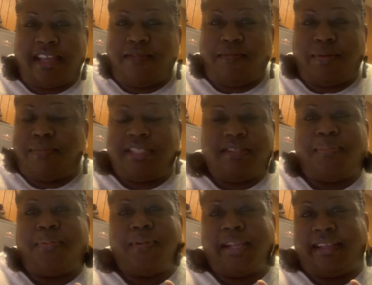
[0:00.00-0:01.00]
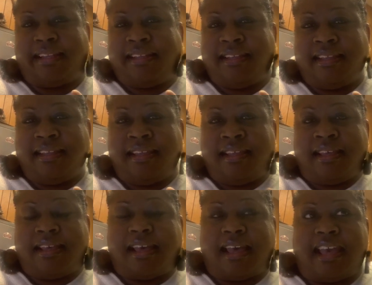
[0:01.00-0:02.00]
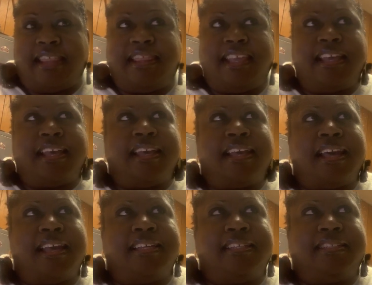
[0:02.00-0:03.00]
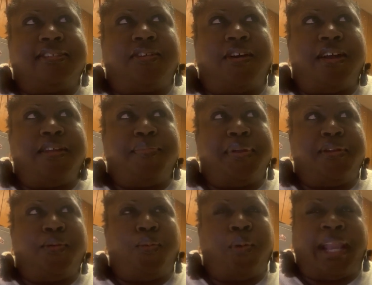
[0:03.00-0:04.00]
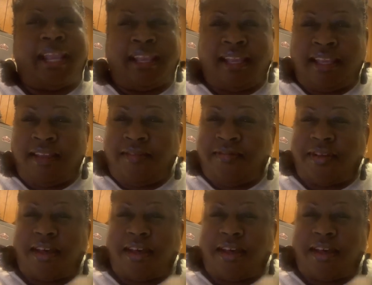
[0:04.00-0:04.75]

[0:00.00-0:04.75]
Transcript: what was the point? I think I got caught up in a wave